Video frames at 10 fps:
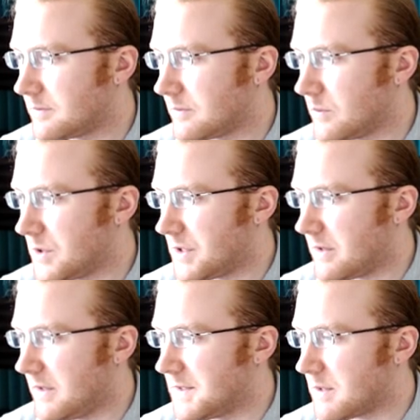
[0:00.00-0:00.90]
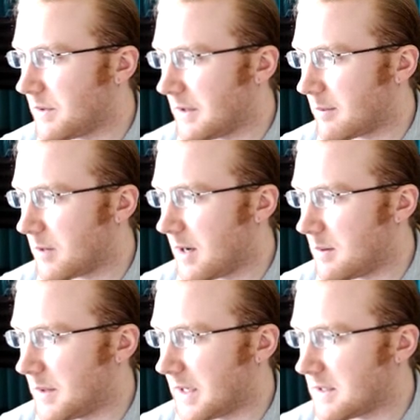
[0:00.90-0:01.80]
Which, you know, isn't really a
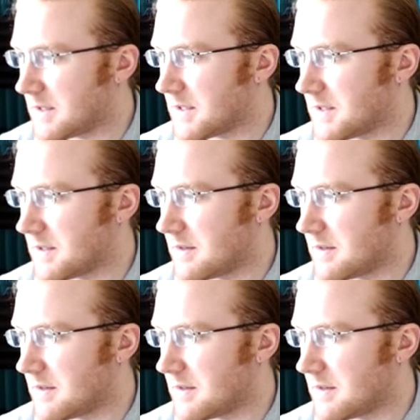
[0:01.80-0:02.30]
problem, I guess, because